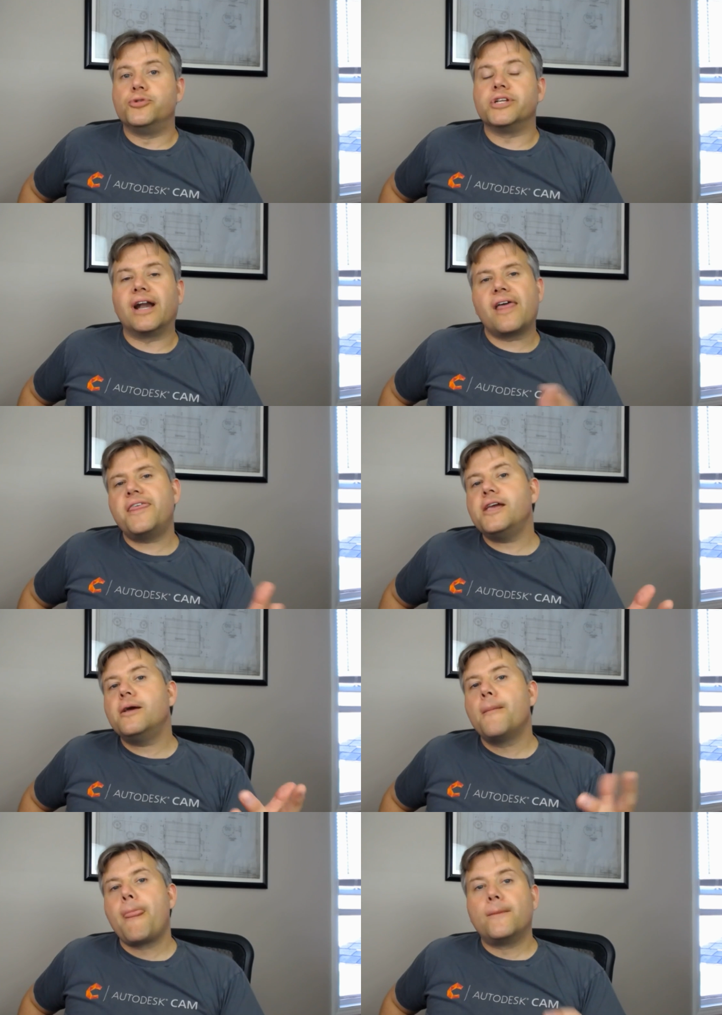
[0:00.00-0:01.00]
And I
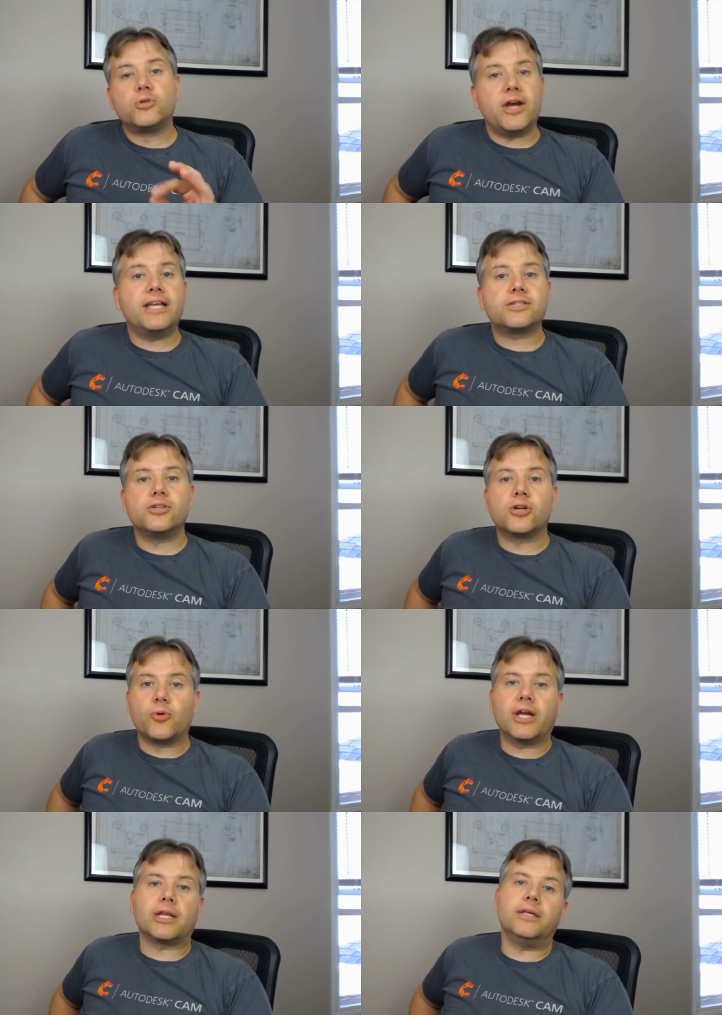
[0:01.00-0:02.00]
think to answer you
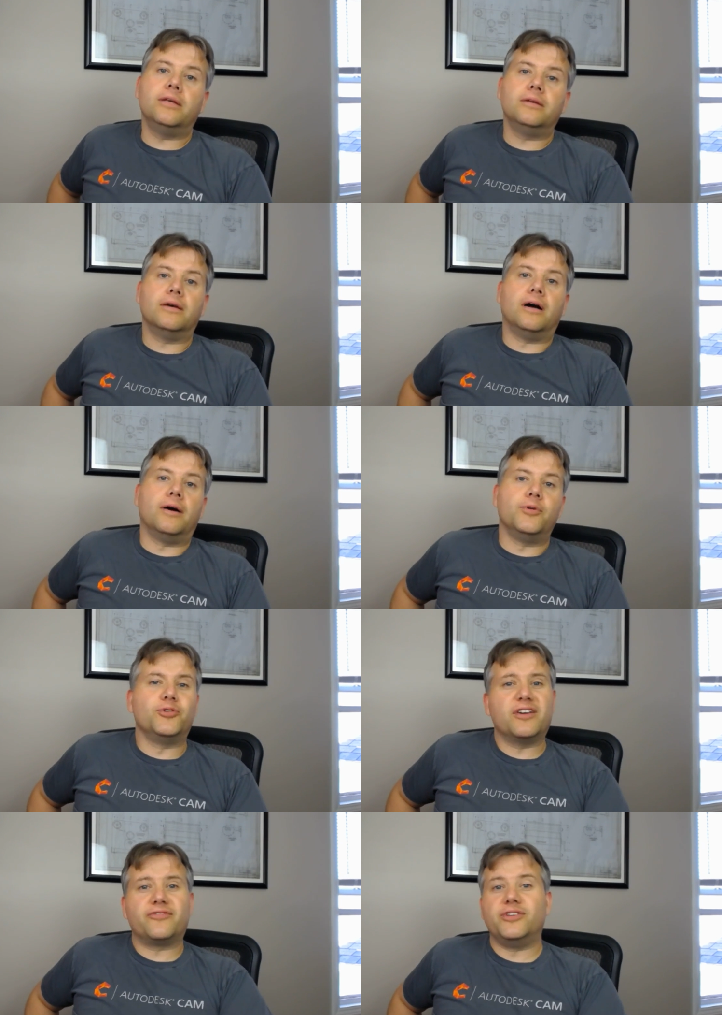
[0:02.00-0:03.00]
quickly, we
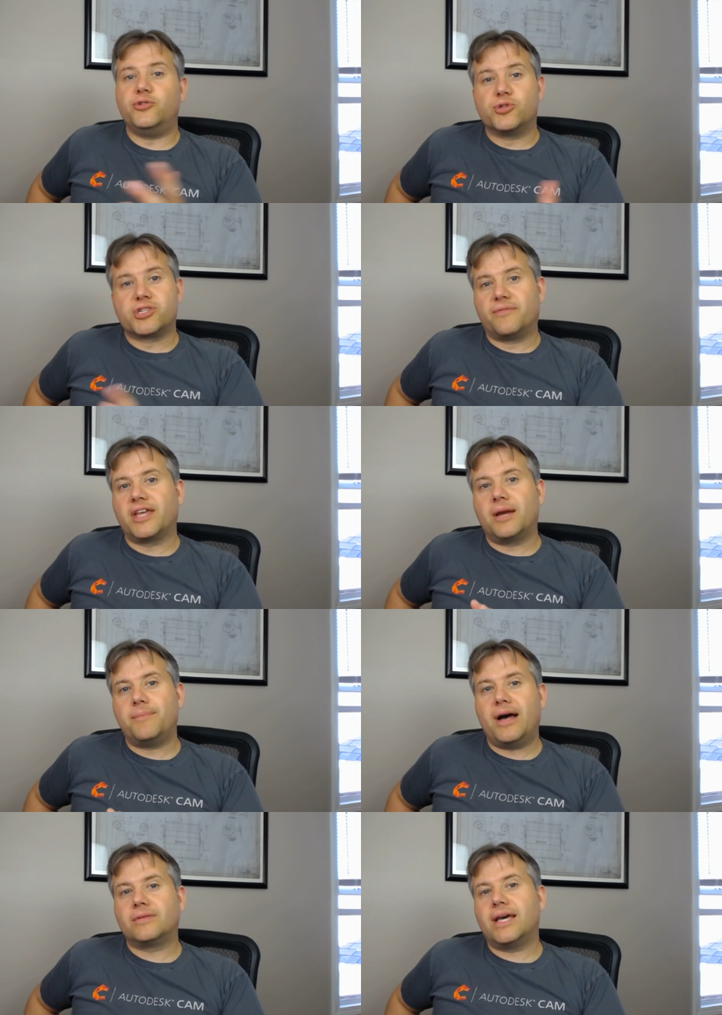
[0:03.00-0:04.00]
could definitely do something
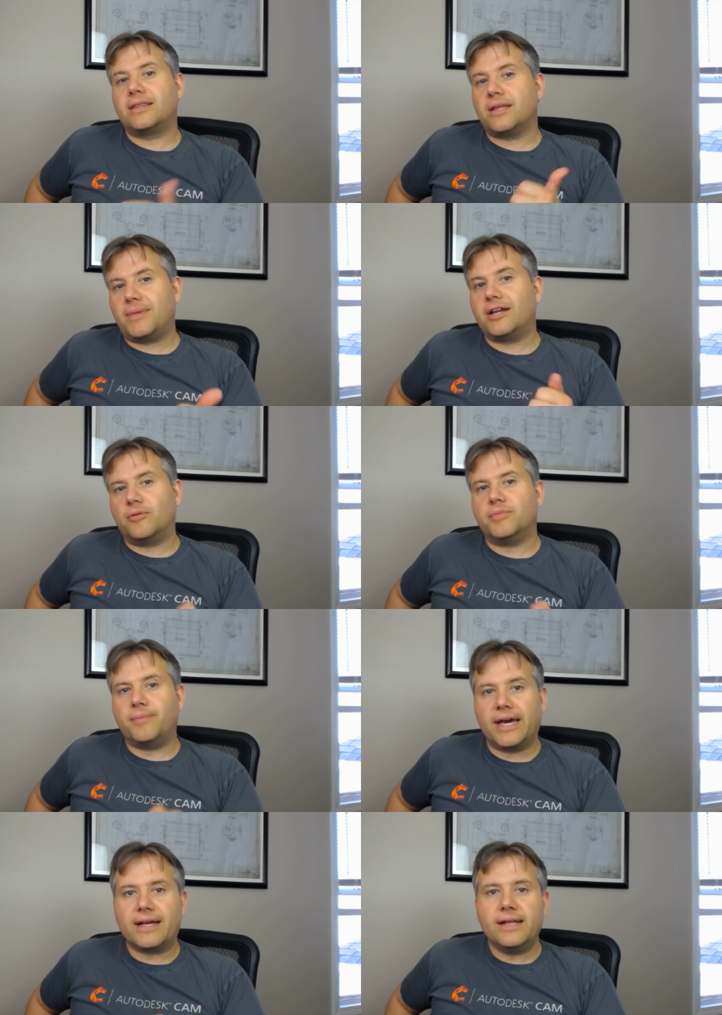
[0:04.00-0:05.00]
about that. That might not be a
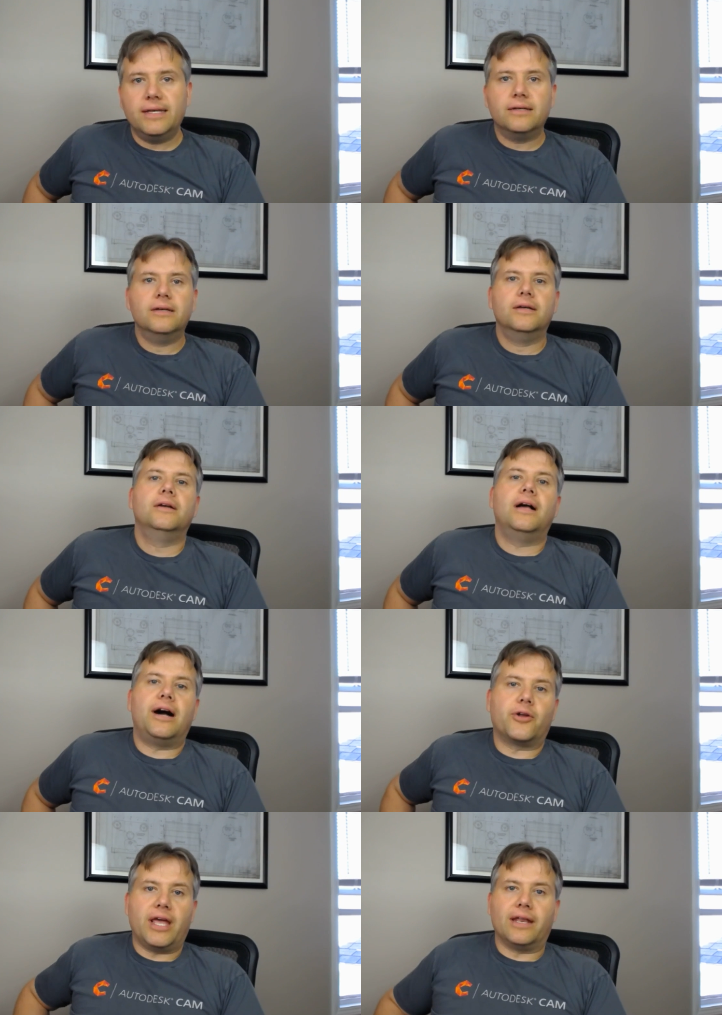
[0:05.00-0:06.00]
bad idea,
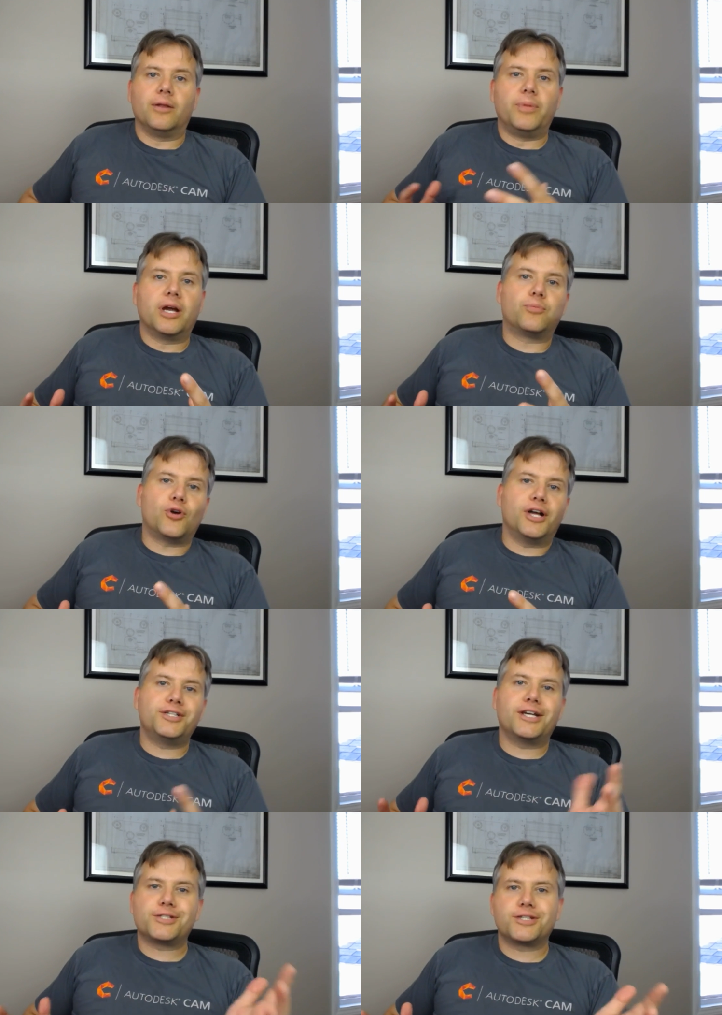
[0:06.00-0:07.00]
how to handle bigger
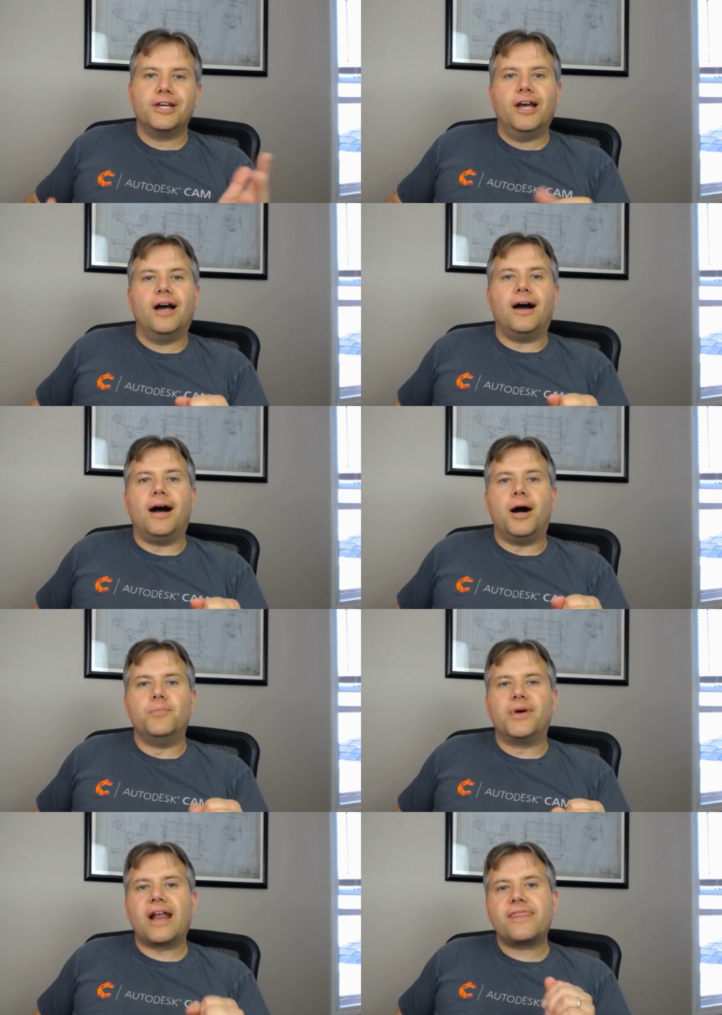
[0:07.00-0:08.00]
projects.
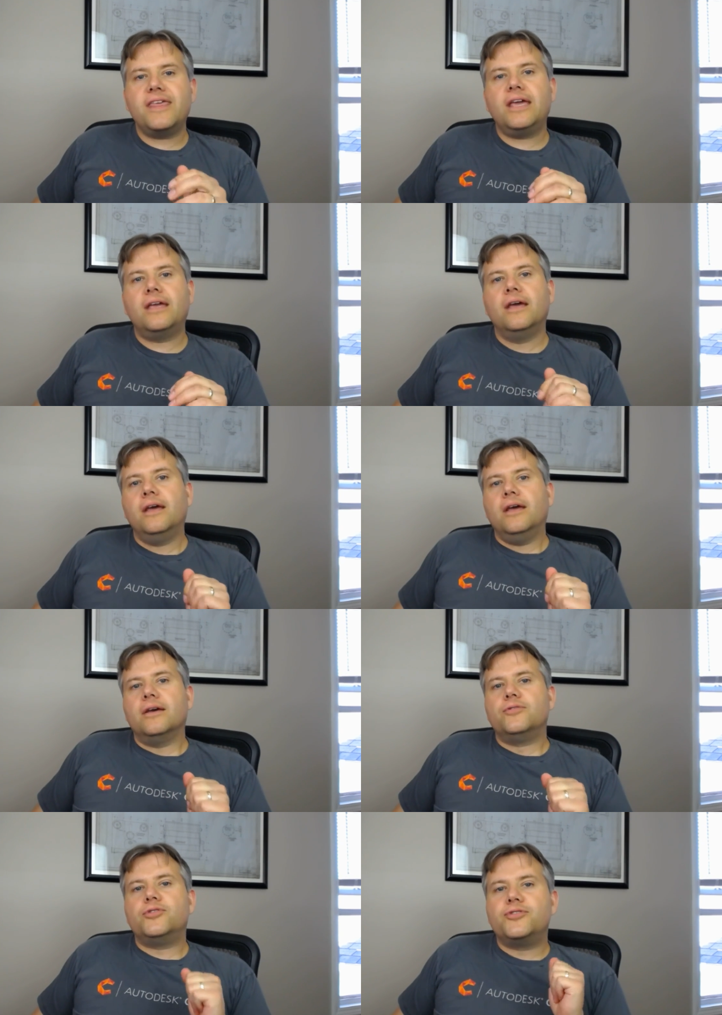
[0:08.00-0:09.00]
But I think
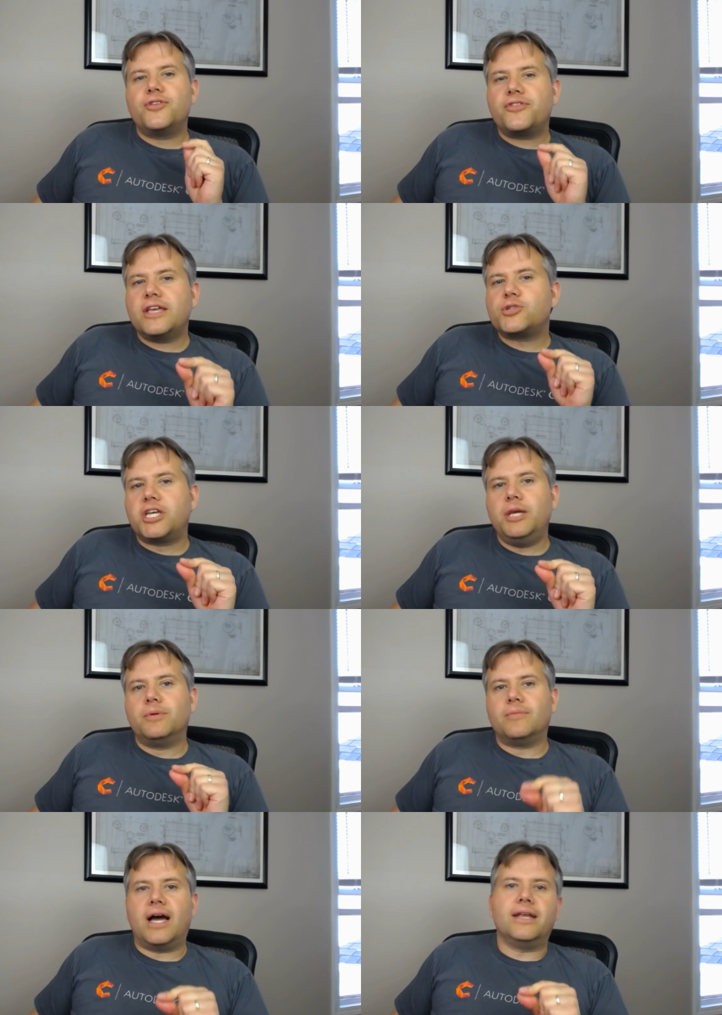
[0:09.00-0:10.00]
the thing to keep
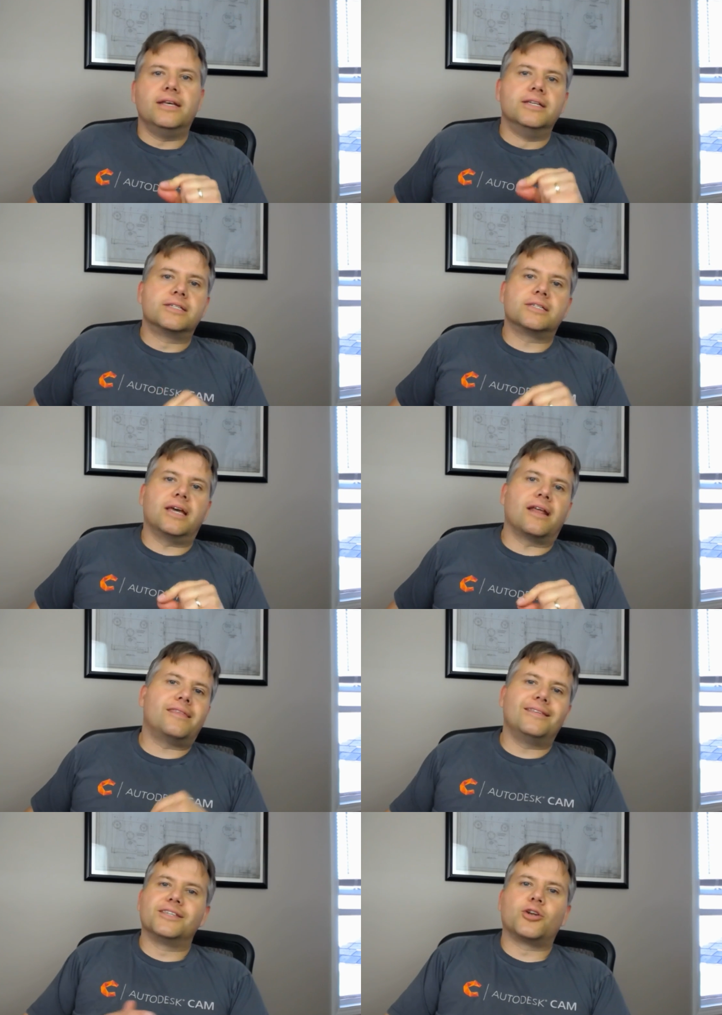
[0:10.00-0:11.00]
in mind is, and I
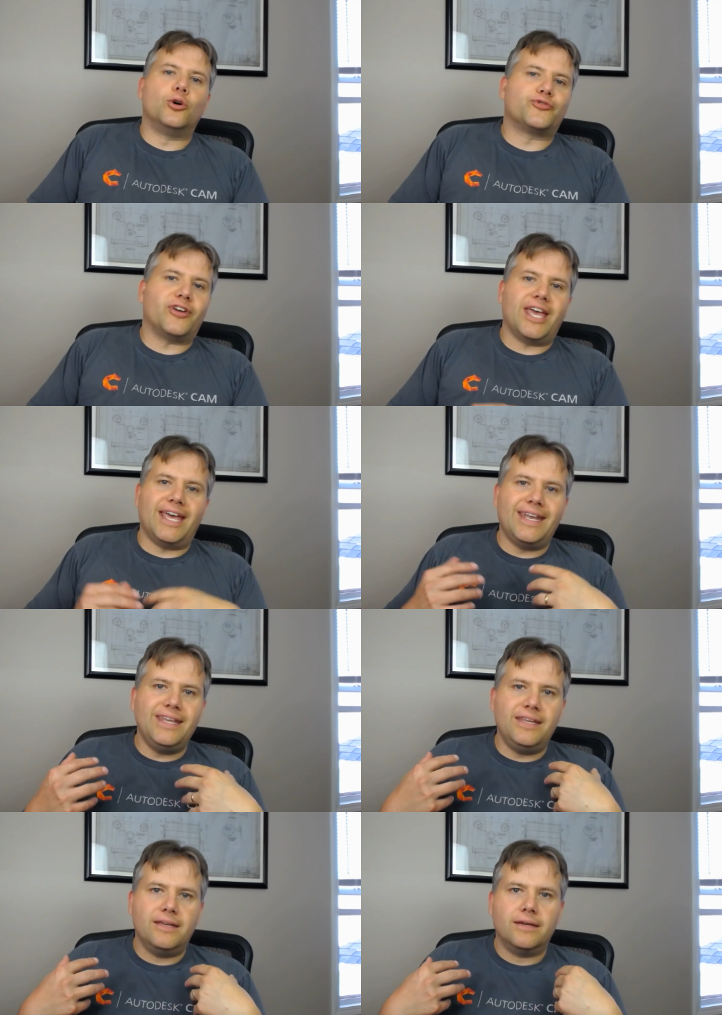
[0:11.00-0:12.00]
think this goes for any